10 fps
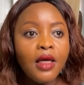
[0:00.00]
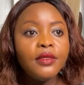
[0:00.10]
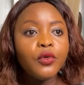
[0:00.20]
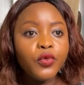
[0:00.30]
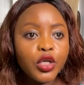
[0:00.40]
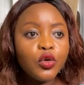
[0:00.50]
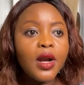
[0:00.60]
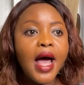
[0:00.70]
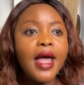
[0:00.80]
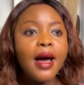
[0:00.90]
The reason
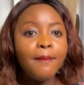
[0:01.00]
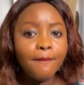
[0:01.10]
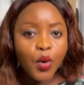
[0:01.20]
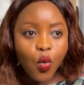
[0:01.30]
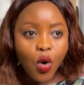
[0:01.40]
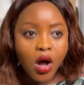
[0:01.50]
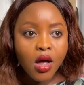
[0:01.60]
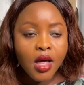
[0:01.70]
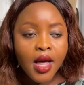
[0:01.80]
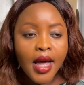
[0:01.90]
I am poor
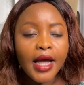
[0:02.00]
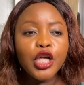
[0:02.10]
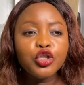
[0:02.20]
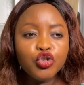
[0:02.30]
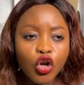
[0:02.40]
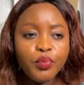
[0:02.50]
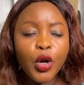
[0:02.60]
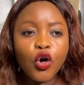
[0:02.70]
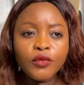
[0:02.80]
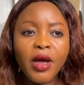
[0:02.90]
is not
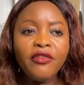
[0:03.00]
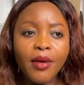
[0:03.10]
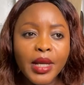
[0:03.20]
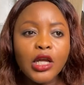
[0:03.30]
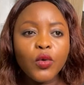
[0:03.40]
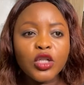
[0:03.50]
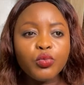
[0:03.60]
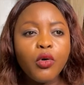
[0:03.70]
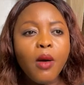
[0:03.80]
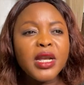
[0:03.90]
because my family was
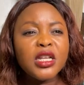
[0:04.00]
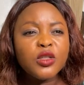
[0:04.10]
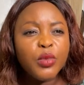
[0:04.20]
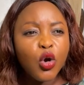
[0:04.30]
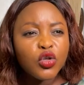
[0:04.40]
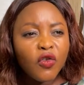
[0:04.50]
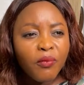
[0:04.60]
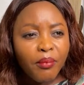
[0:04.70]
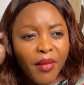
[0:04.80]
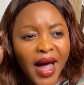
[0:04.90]
poor, but it's because of
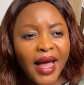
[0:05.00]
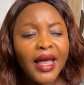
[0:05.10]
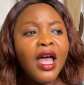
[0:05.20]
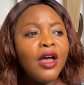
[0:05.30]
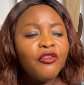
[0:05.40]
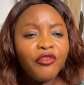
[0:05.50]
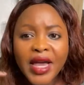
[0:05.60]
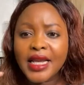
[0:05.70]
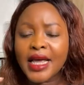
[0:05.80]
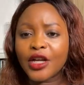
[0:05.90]
my
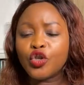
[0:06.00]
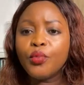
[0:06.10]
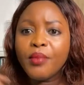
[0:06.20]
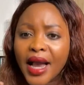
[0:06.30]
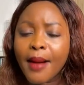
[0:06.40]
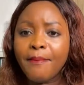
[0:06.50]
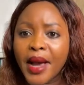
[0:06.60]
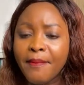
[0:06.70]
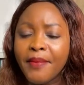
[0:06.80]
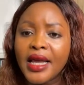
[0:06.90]
failure to make up
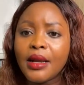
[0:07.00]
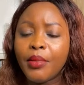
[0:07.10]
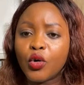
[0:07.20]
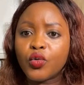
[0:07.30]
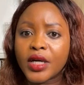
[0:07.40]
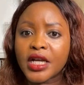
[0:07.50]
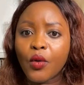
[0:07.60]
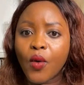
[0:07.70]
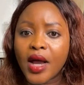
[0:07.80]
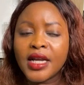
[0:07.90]
my mind about what I
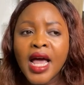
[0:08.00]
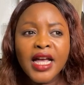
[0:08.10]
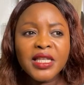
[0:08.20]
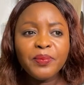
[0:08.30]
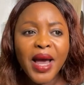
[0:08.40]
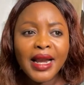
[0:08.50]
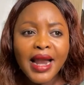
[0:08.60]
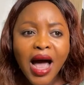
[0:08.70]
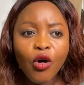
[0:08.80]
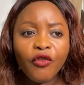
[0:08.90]
want. It's my
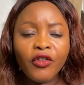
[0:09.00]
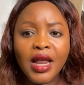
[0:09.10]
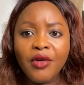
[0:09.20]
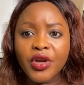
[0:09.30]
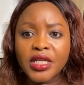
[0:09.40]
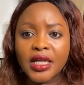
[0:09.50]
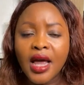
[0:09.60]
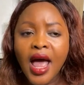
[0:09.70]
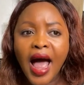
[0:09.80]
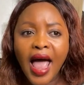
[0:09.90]
lack of clarity.
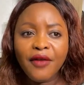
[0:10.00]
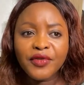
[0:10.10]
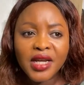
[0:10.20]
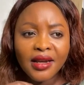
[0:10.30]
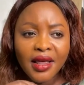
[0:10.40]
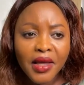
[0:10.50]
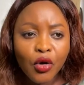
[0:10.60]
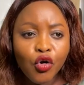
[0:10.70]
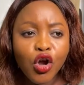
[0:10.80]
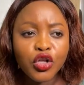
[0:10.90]
I have stayed at the
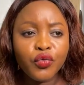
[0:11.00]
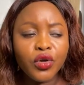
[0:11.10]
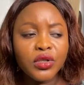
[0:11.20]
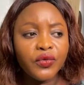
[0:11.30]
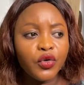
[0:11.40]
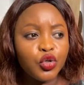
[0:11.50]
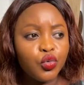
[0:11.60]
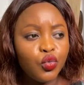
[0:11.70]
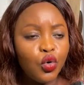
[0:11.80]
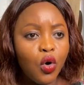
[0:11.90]
crossroads
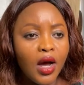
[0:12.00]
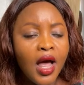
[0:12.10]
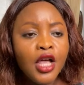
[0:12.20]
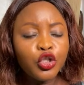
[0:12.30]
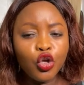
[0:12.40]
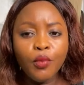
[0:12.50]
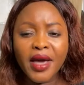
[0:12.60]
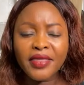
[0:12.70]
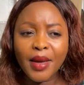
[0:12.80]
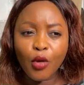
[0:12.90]
for too long. So
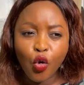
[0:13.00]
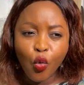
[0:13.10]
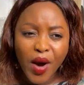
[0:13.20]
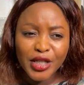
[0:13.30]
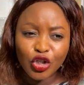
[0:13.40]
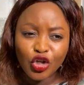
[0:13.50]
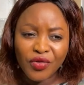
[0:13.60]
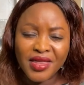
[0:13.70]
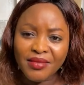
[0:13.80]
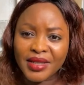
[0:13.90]
you make them
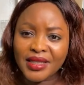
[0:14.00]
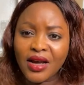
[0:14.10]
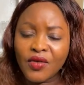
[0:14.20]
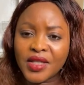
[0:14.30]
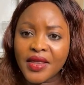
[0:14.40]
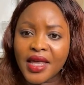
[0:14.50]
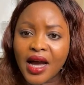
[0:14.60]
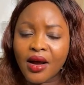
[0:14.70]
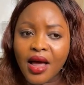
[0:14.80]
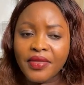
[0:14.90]
question themselves
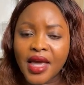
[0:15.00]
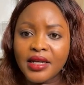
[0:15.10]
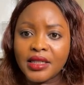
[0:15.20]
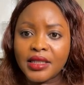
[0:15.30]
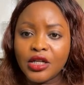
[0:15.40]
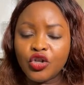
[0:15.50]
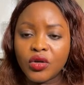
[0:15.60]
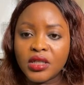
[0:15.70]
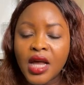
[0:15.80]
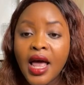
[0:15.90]
and their
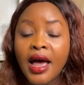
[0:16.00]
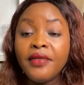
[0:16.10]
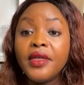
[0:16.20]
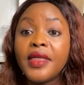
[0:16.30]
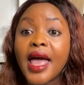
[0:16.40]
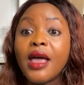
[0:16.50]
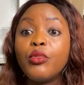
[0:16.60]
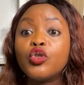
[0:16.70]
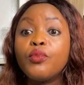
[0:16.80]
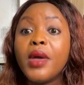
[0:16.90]
decisions, and then they're
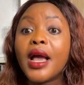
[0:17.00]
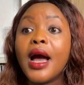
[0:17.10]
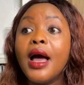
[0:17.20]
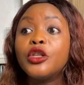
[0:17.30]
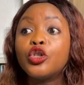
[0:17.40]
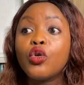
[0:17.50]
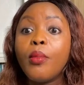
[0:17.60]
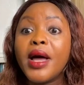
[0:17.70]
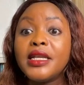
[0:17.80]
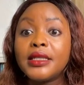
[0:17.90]
able to make
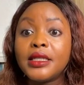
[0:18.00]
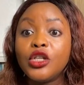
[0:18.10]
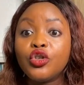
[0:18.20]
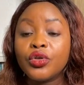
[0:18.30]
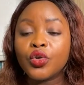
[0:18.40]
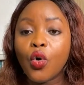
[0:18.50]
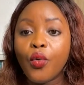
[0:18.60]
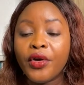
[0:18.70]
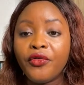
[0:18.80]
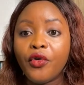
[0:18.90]
sober decisions
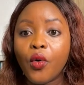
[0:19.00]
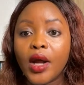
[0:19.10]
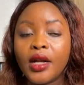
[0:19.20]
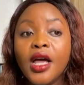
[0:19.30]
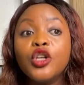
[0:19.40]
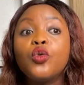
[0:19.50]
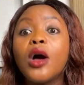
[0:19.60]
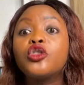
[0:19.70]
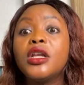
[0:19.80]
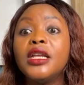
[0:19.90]
going forward to
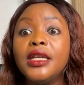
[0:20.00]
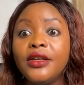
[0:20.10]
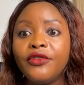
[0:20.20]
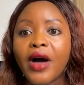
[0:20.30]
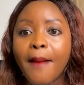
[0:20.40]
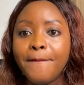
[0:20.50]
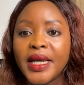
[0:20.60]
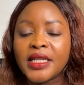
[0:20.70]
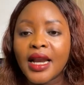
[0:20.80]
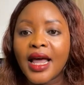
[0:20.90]
actually live a
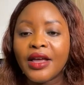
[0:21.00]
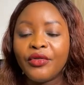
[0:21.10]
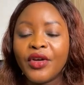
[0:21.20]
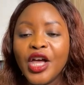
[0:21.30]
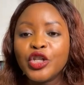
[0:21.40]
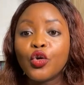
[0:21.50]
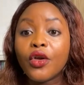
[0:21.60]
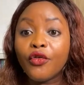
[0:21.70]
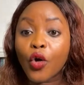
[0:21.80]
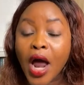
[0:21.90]
better life. So
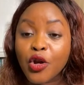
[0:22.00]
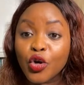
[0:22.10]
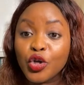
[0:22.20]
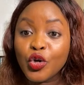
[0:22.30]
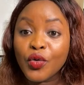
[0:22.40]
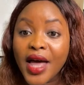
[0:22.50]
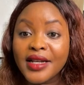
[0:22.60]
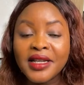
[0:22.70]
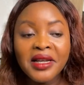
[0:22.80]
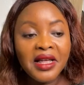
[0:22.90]
if you cannot do
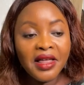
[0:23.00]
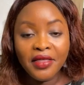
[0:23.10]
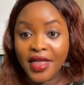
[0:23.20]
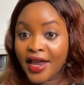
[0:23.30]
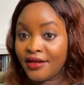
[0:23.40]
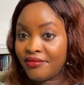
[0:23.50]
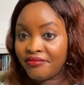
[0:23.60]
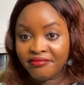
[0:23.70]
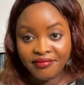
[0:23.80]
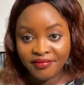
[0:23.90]
that, then
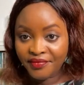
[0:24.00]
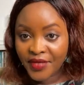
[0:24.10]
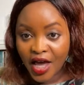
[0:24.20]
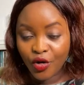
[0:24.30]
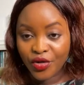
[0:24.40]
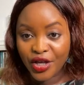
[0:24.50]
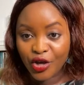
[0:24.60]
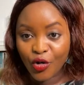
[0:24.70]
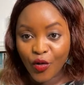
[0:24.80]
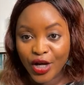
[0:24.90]
I don't think
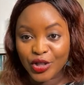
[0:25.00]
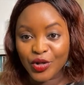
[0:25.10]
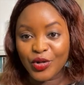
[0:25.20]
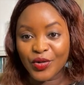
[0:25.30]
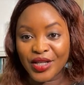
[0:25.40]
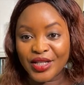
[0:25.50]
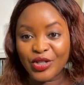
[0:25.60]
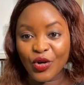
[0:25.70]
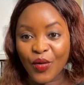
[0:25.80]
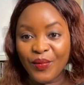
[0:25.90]
you're going to do this
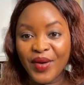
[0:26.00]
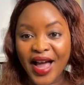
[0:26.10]
job.